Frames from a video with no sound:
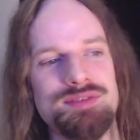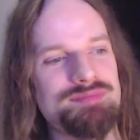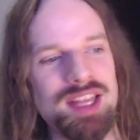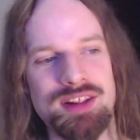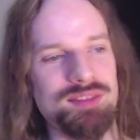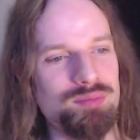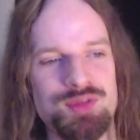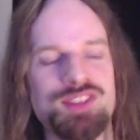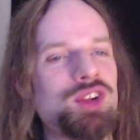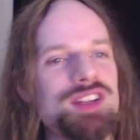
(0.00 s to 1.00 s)
like
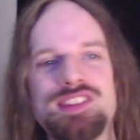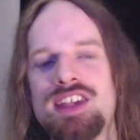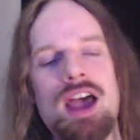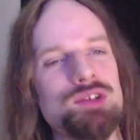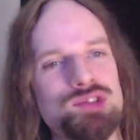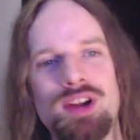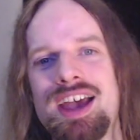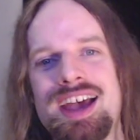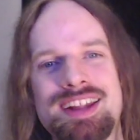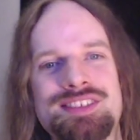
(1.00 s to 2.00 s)
good
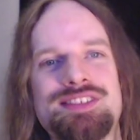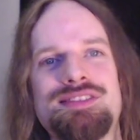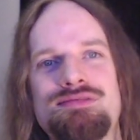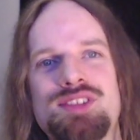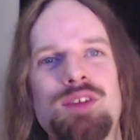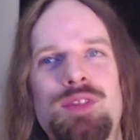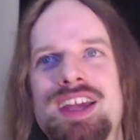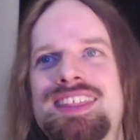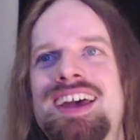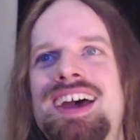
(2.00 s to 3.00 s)
soundtracks, stuff
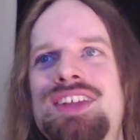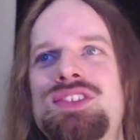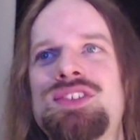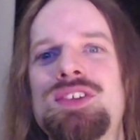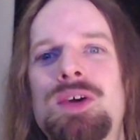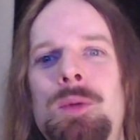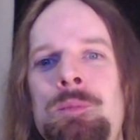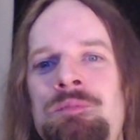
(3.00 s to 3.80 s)
like that. So,